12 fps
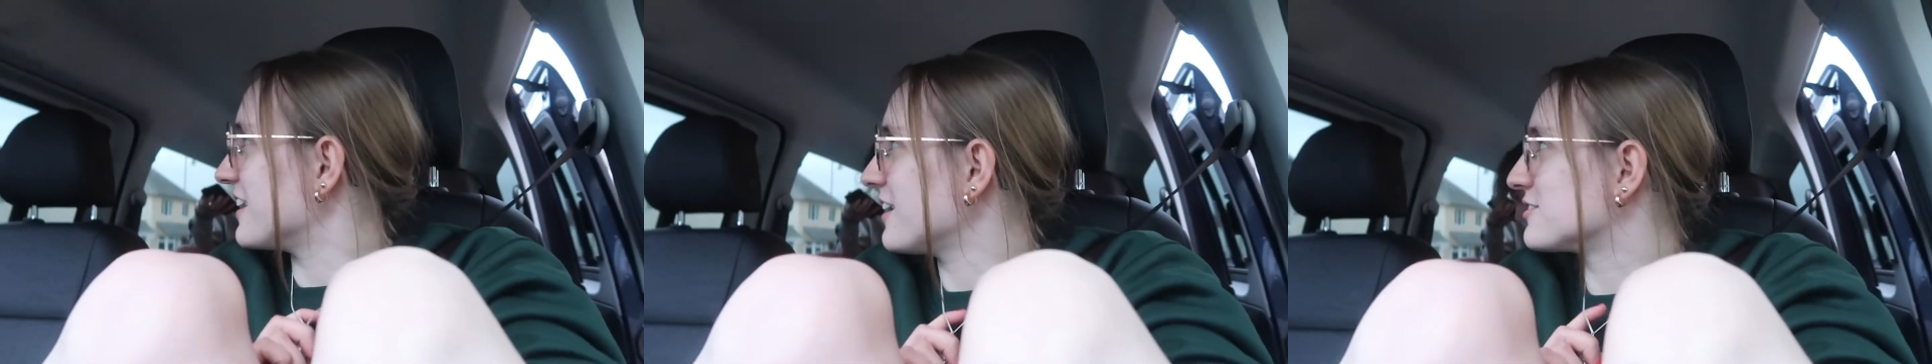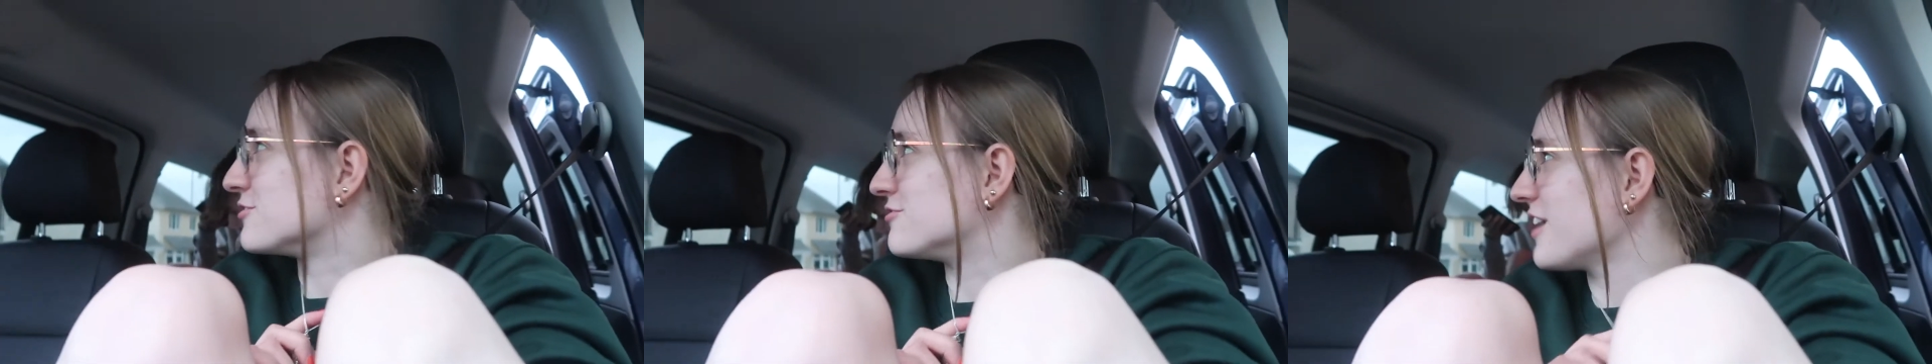
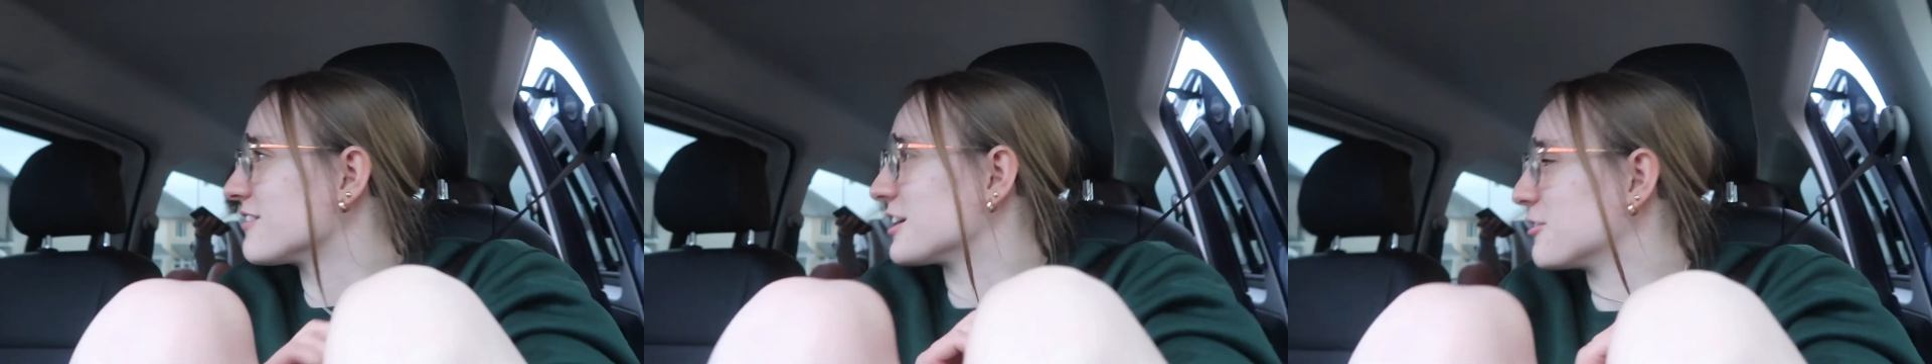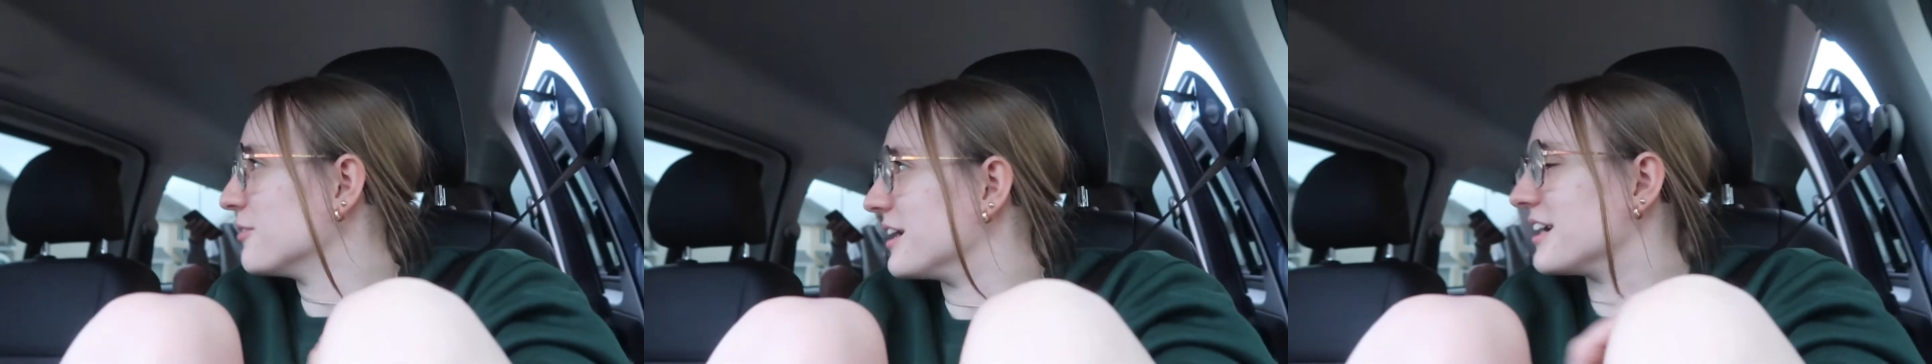that was very
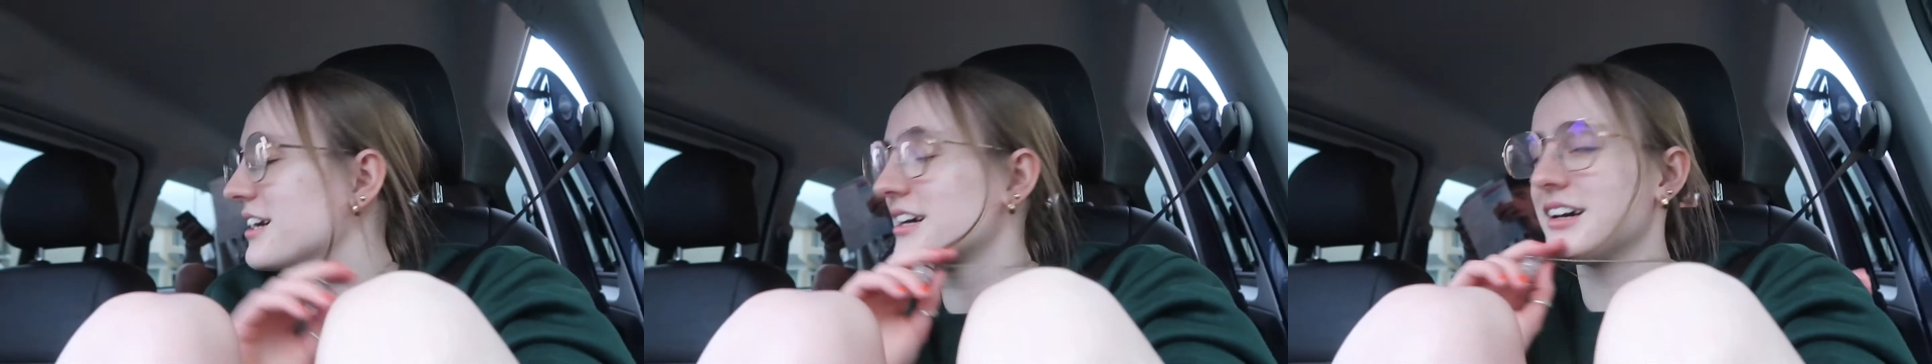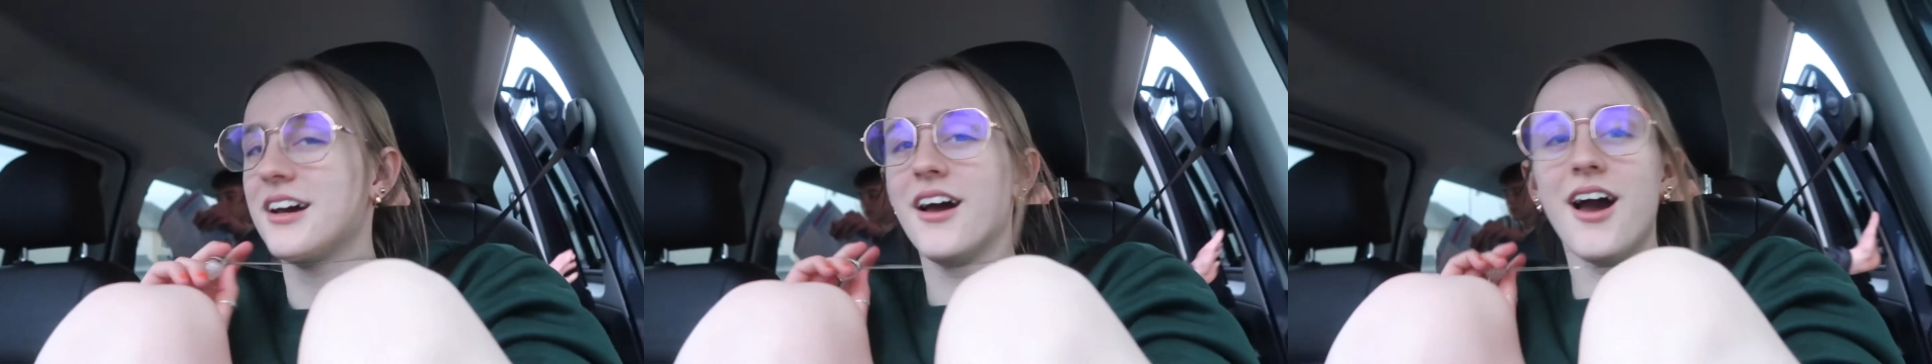quick,
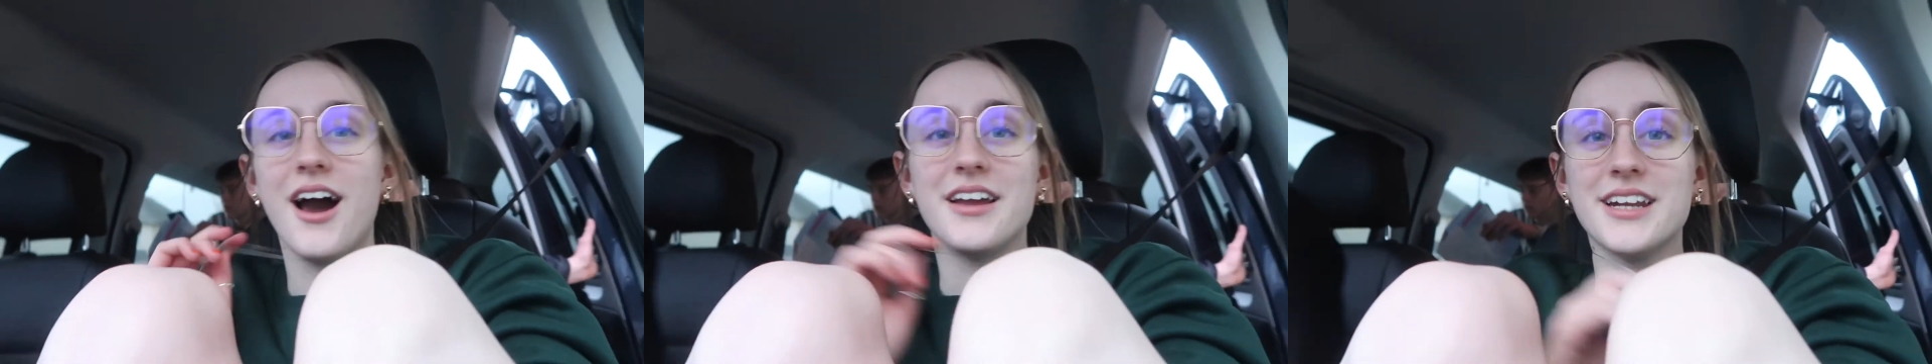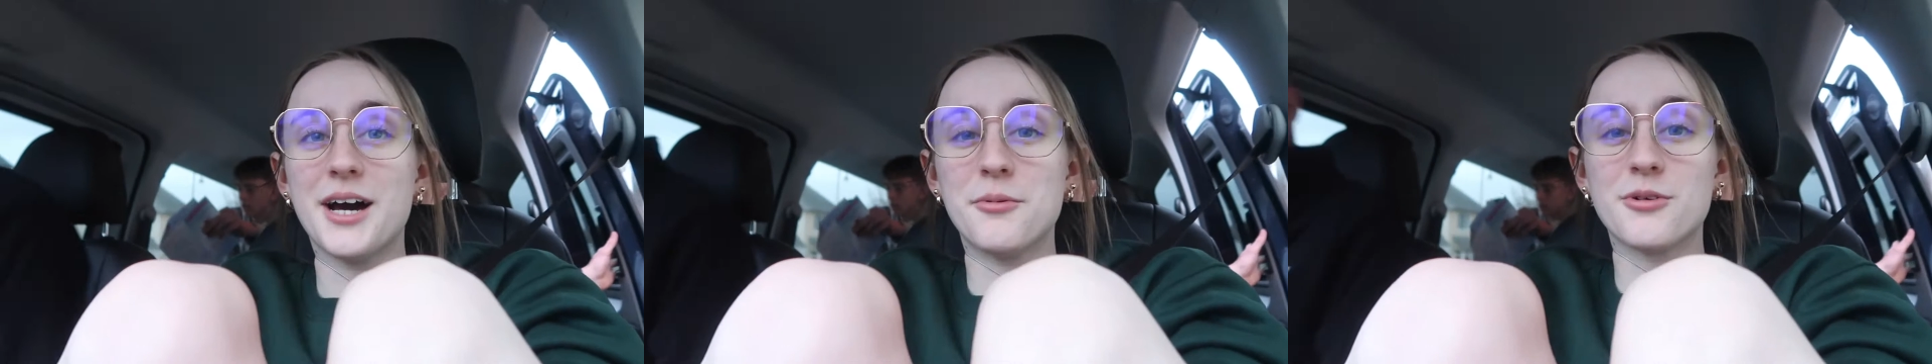
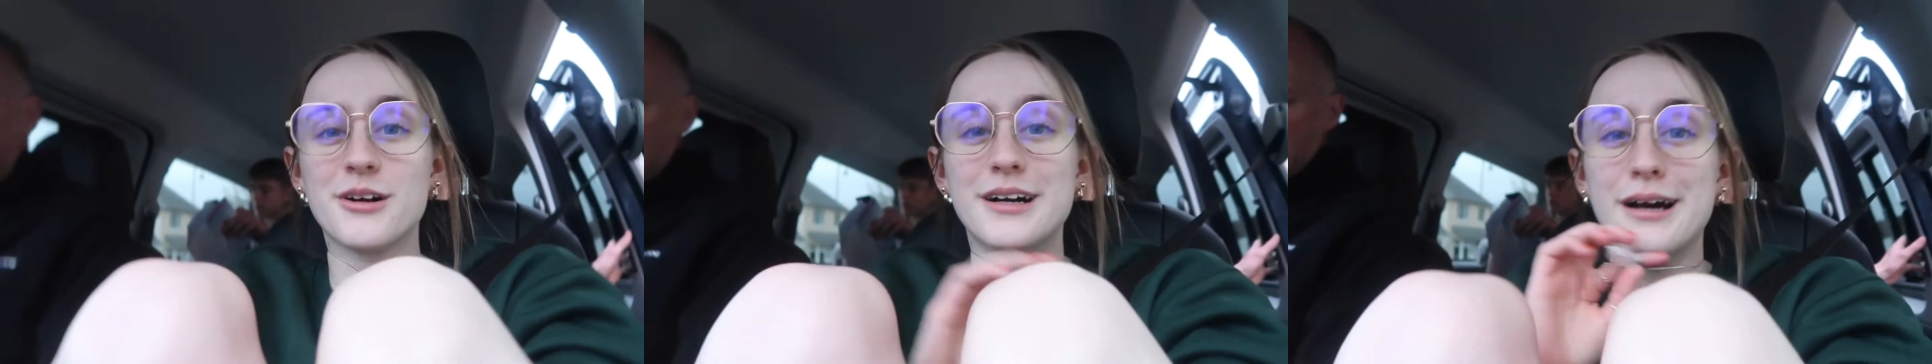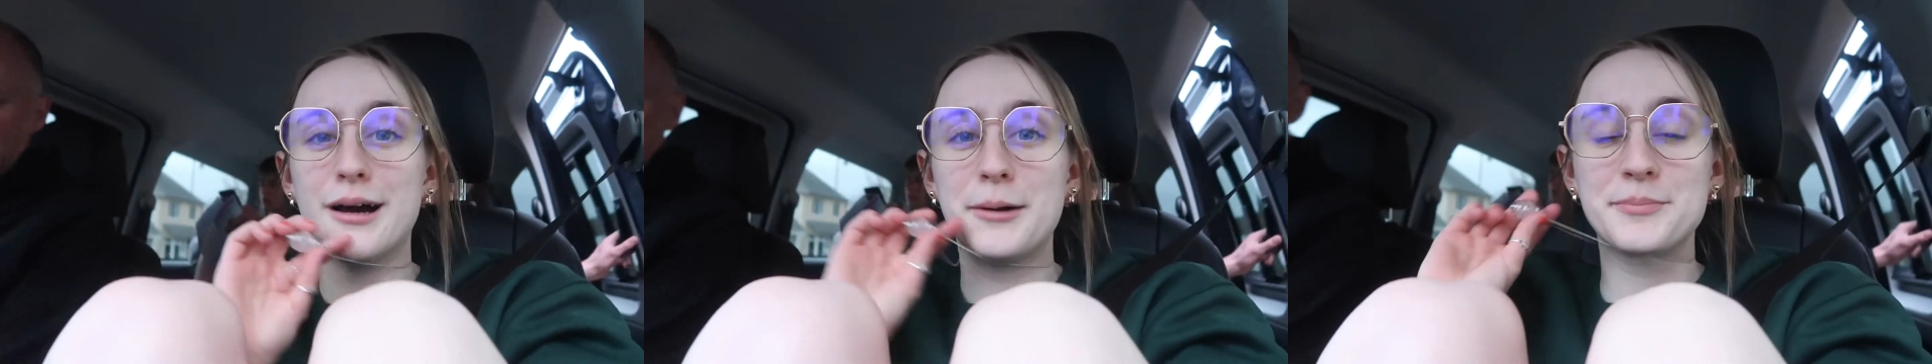and now we're
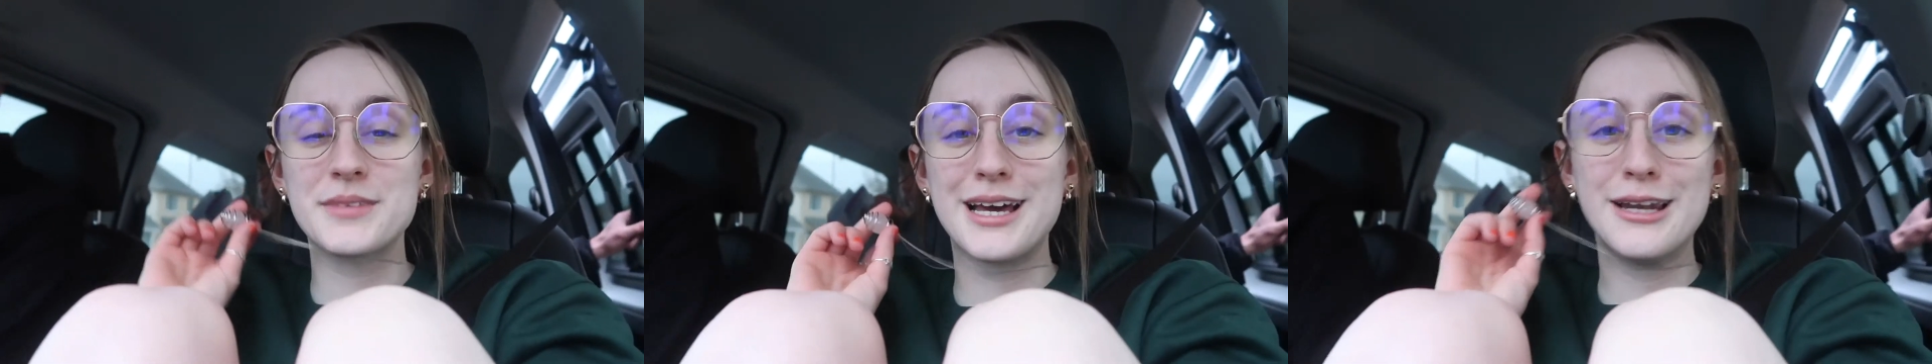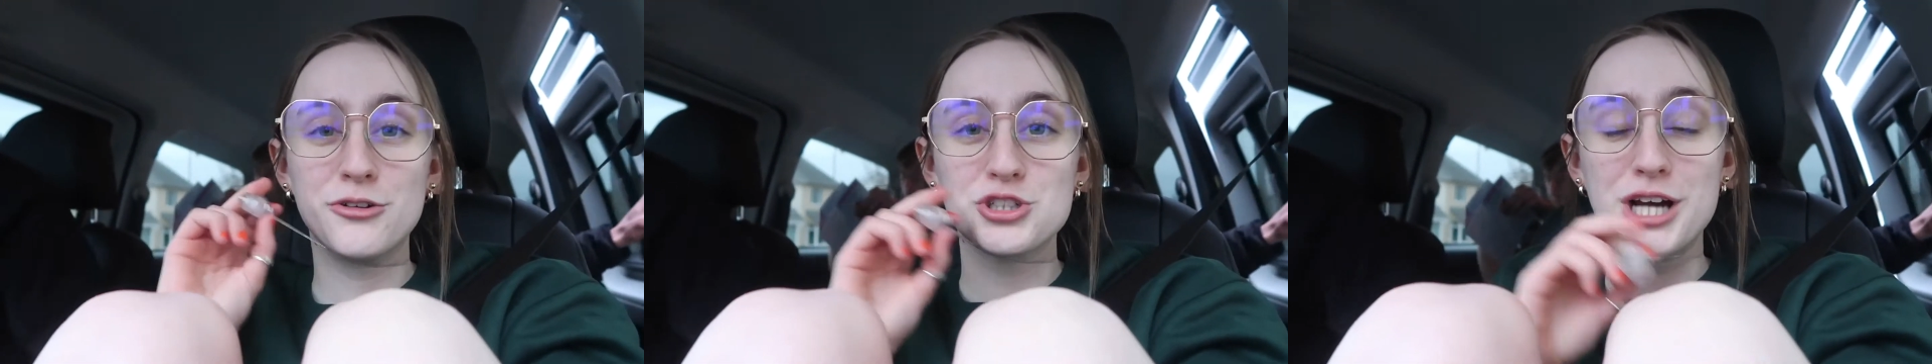at a
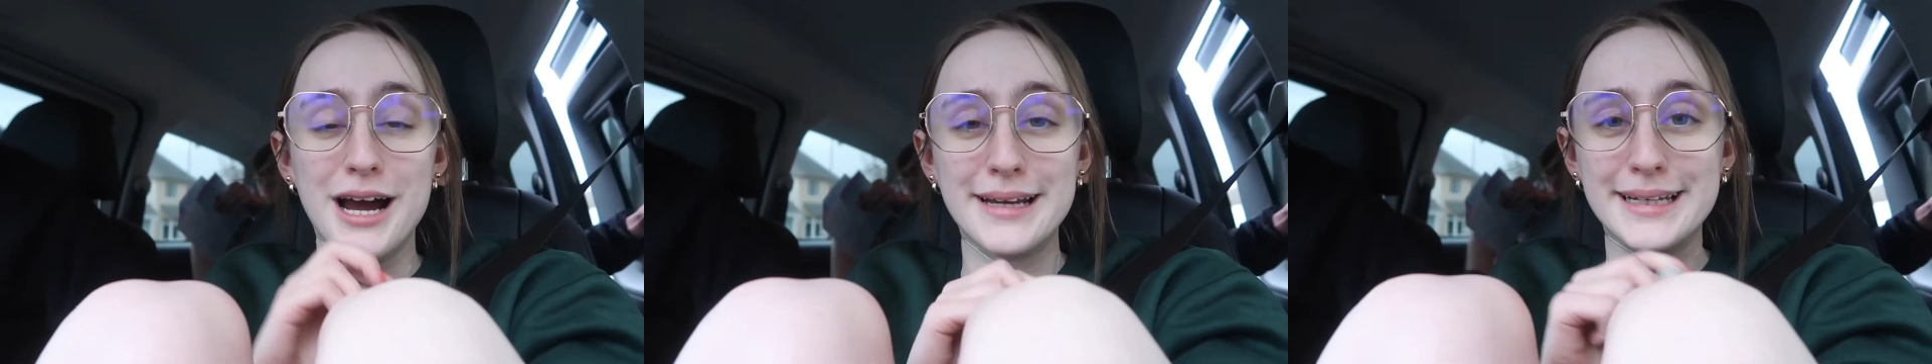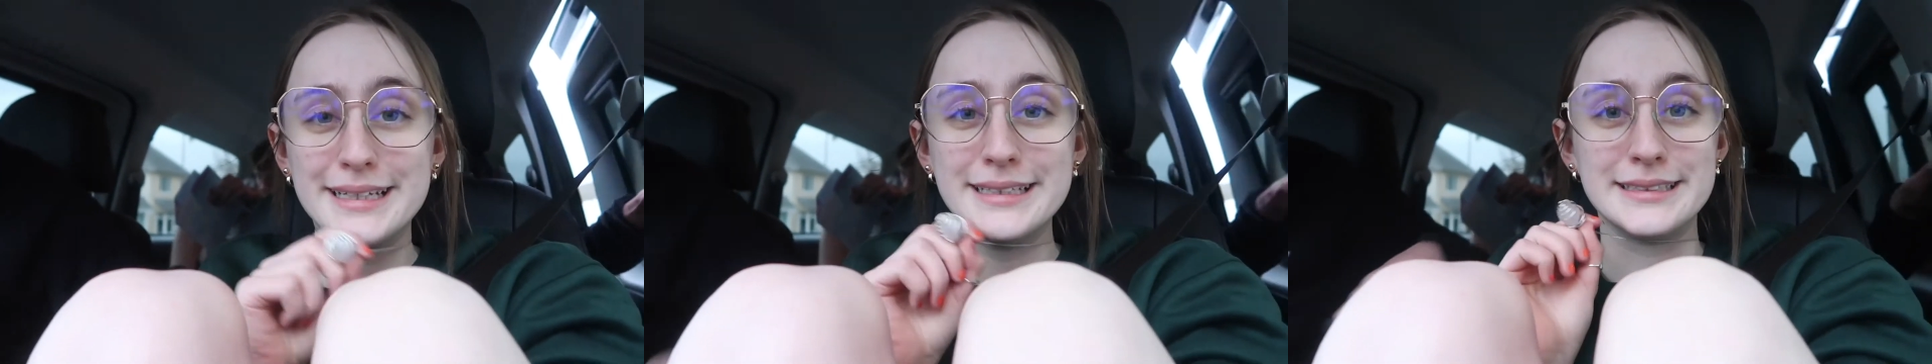little
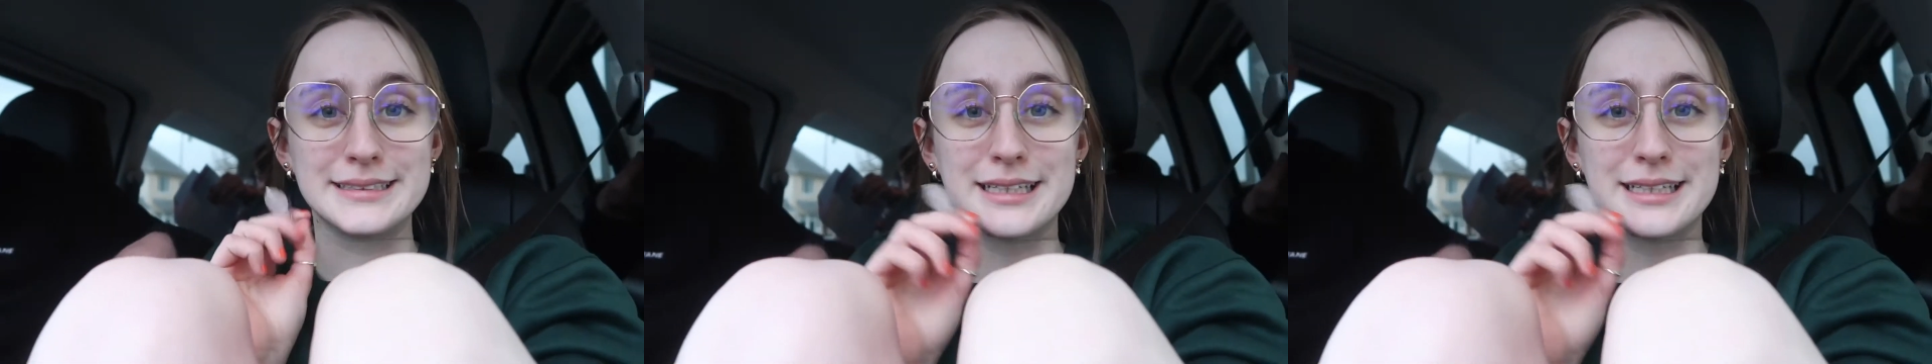Chinese.